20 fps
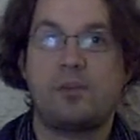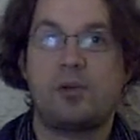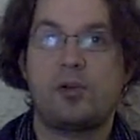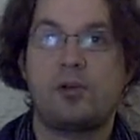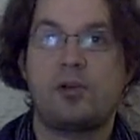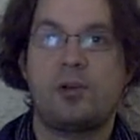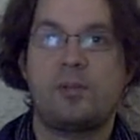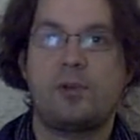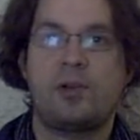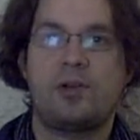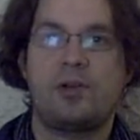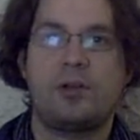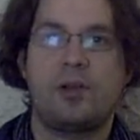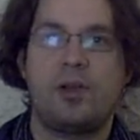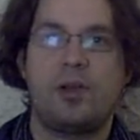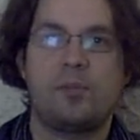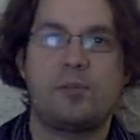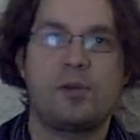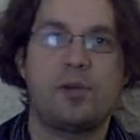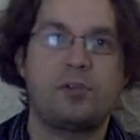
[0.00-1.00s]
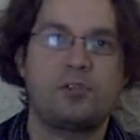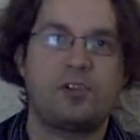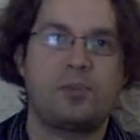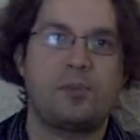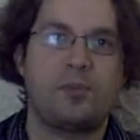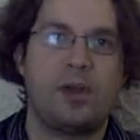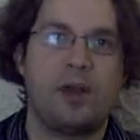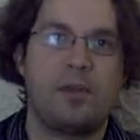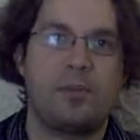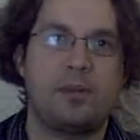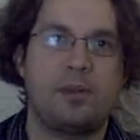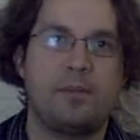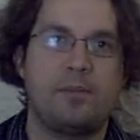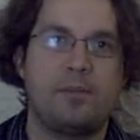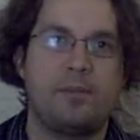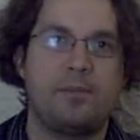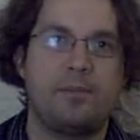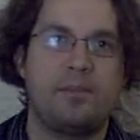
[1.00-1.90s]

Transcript: programmer approach a problem?